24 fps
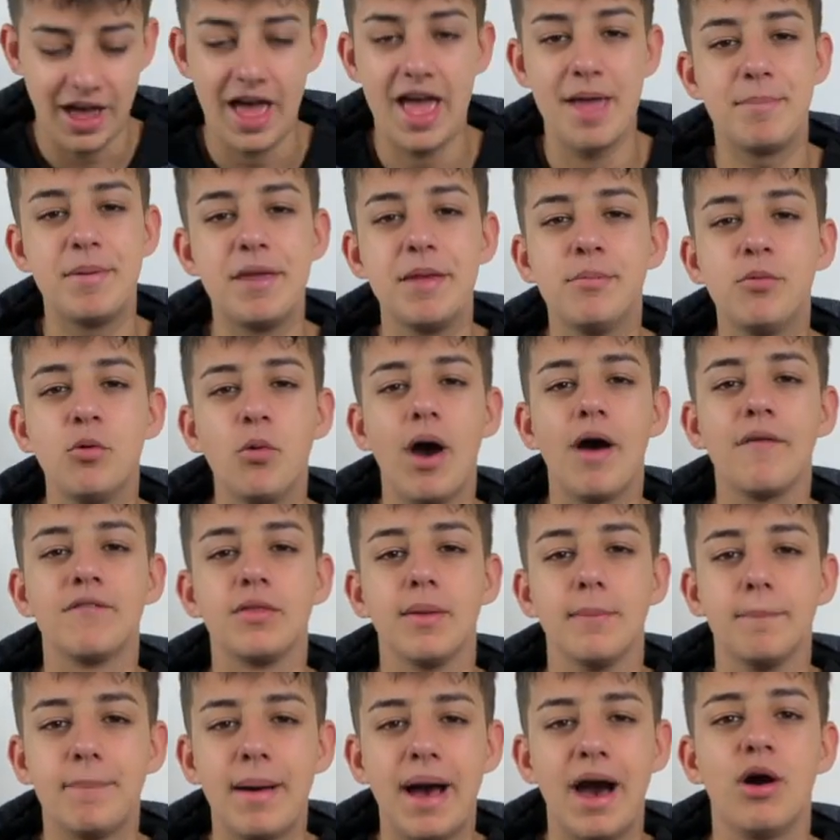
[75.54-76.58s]
Like, people have
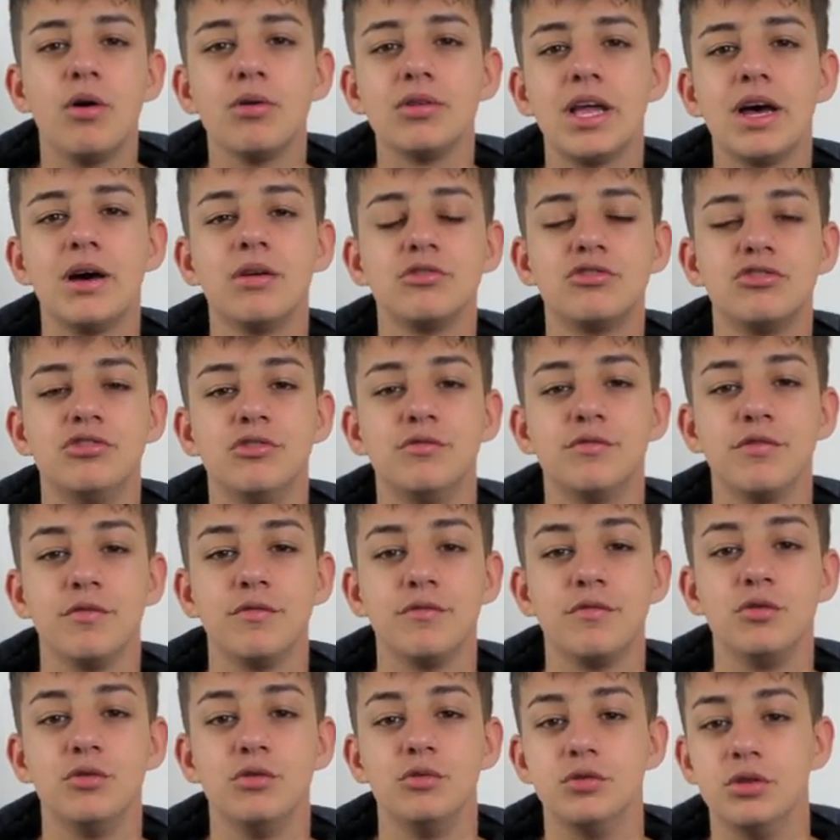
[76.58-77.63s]
to bow down to you for
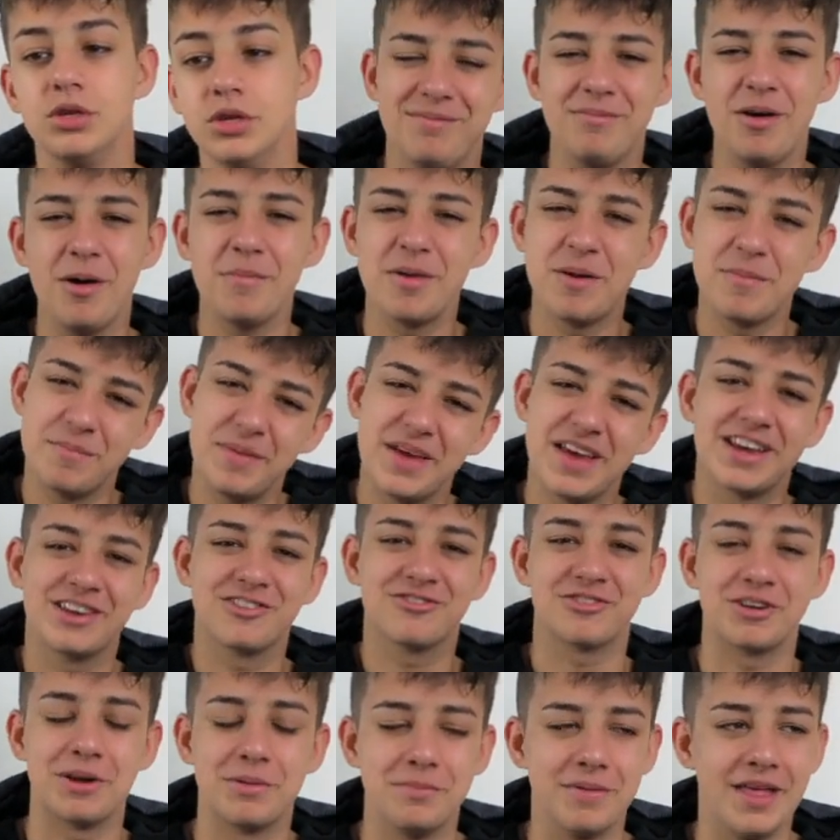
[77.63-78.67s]
food. It might be a bit
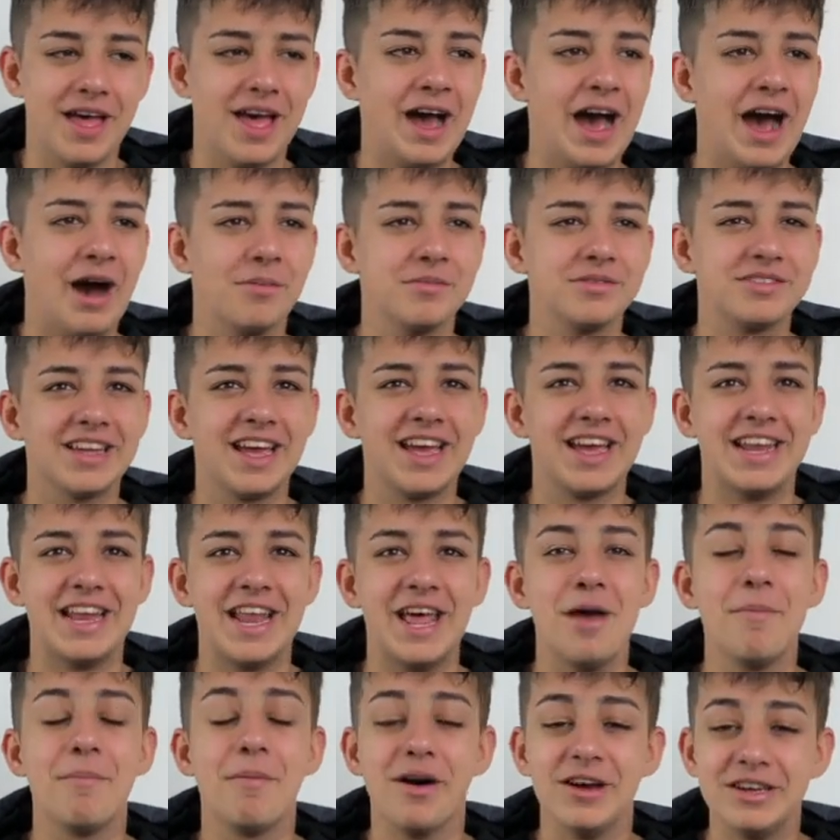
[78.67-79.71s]
extreme there how I'm saying
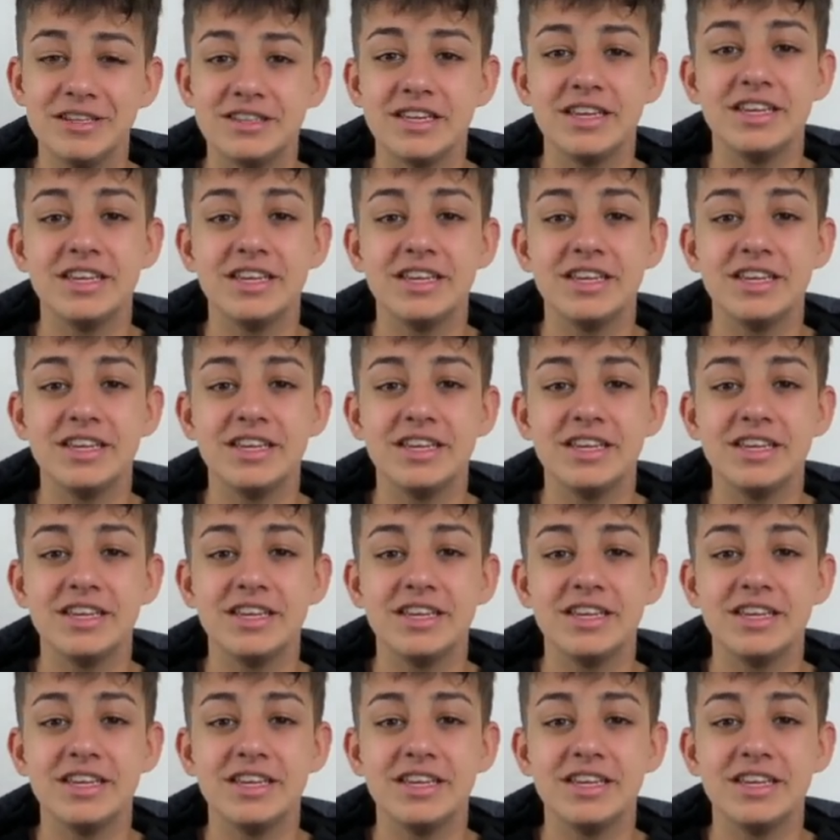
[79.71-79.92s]
it, but it's